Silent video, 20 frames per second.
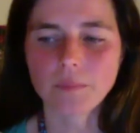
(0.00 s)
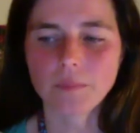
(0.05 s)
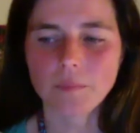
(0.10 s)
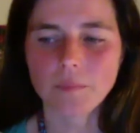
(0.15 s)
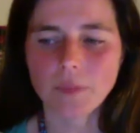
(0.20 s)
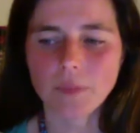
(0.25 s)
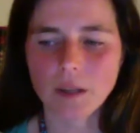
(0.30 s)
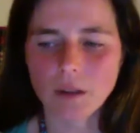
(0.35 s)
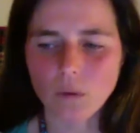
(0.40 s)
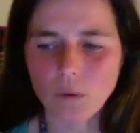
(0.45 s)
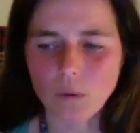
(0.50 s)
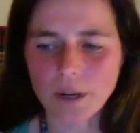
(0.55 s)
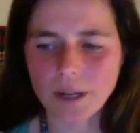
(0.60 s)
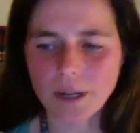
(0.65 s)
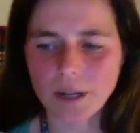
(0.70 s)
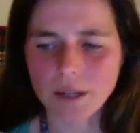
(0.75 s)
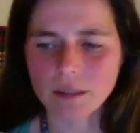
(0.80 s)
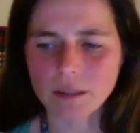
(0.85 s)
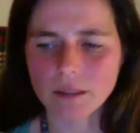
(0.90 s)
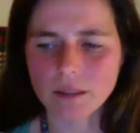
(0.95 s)
we
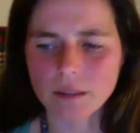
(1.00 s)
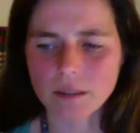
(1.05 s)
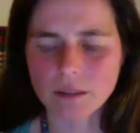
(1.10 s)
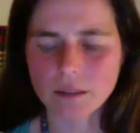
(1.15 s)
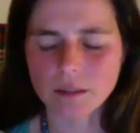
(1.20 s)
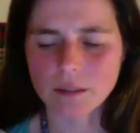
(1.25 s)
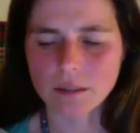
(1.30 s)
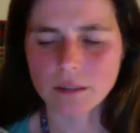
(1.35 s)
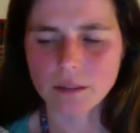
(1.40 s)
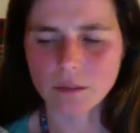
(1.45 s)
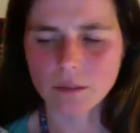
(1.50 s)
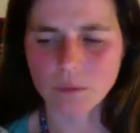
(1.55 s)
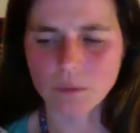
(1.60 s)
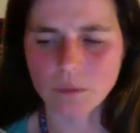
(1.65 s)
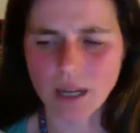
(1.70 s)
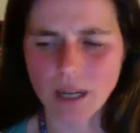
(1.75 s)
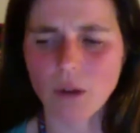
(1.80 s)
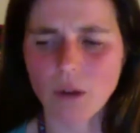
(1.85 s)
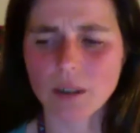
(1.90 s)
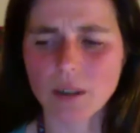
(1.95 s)
allow
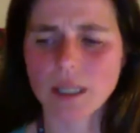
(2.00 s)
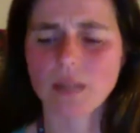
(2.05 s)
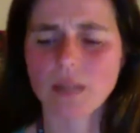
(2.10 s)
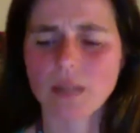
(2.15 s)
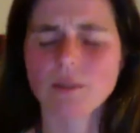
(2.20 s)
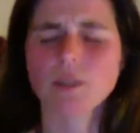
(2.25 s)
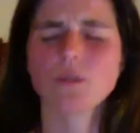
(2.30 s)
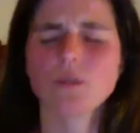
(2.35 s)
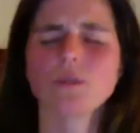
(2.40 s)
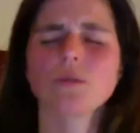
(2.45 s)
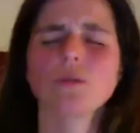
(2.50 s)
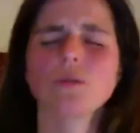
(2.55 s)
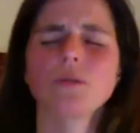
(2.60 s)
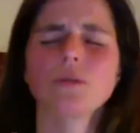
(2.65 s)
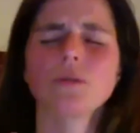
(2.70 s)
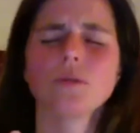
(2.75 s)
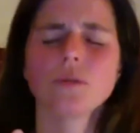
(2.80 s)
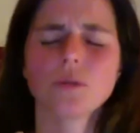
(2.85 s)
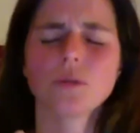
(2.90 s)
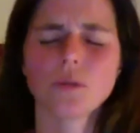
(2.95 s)
ourselves to
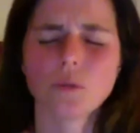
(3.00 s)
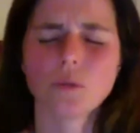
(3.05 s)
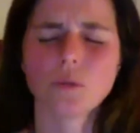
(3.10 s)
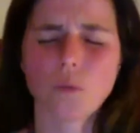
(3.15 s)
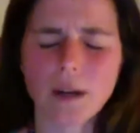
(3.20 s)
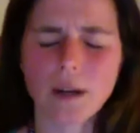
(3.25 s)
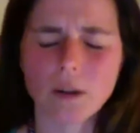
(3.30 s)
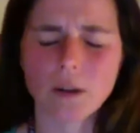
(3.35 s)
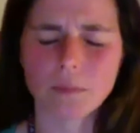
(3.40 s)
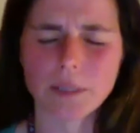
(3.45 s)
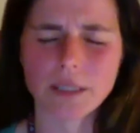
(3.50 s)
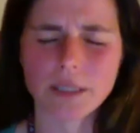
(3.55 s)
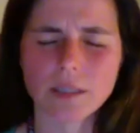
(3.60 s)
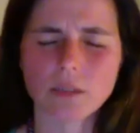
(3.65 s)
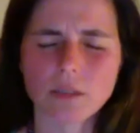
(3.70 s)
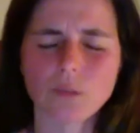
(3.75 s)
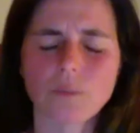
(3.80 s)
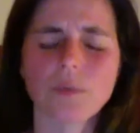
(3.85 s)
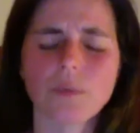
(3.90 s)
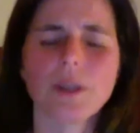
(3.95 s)
welcome it, to
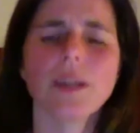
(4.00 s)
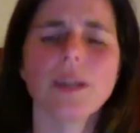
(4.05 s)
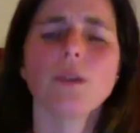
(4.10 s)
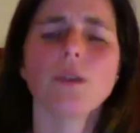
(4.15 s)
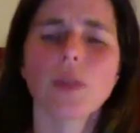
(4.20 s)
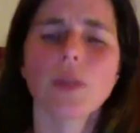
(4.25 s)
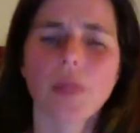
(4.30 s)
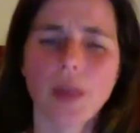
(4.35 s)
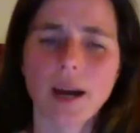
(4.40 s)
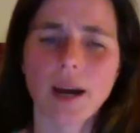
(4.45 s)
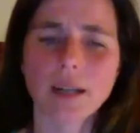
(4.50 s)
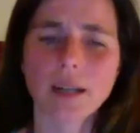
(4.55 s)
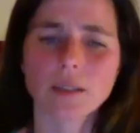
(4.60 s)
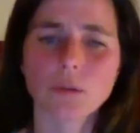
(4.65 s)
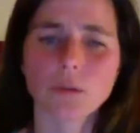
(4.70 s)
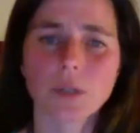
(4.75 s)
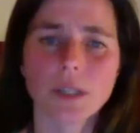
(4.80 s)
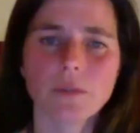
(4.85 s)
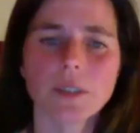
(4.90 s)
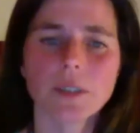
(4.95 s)
be with that, to give
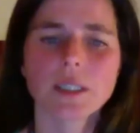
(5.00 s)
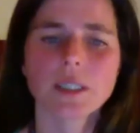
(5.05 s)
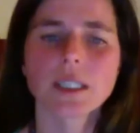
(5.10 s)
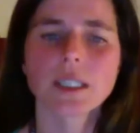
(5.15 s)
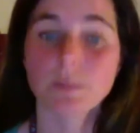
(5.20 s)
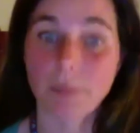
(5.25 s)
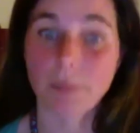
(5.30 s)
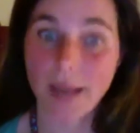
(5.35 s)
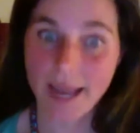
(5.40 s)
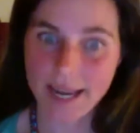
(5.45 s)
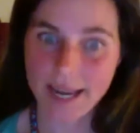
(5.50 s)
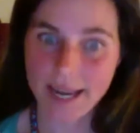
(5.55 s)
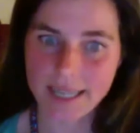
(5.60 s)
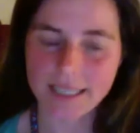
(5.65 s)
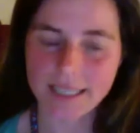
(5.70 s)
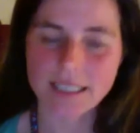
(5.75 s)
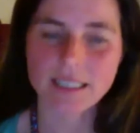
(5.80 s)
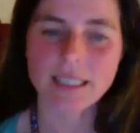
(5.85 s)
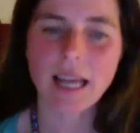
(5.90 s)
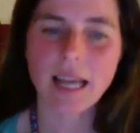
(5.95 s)
it space,
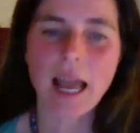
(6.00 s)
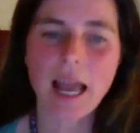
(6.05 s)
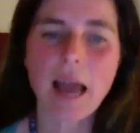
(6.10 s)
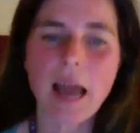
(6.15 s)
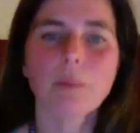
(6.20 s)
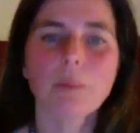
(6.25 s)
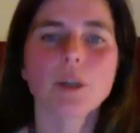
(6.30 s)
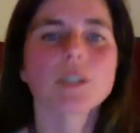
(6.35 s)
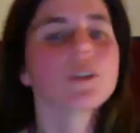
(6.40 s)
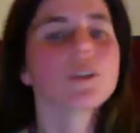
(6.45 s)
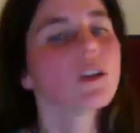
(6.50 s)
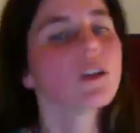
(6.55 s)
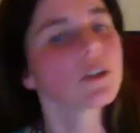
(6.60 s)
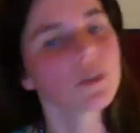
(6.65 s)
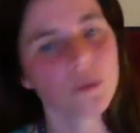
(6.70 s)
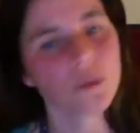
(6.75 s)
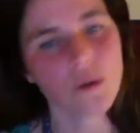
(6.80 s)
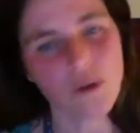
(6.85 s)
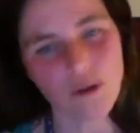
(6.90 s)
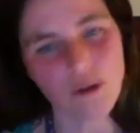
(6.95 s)
but not to
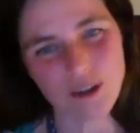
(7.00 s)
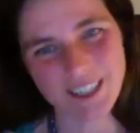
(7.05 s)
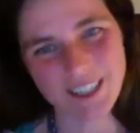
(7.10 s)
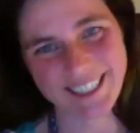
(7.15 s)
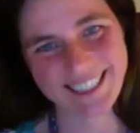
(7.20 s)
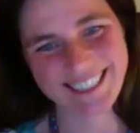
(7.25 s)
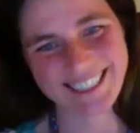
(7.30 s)
hold it.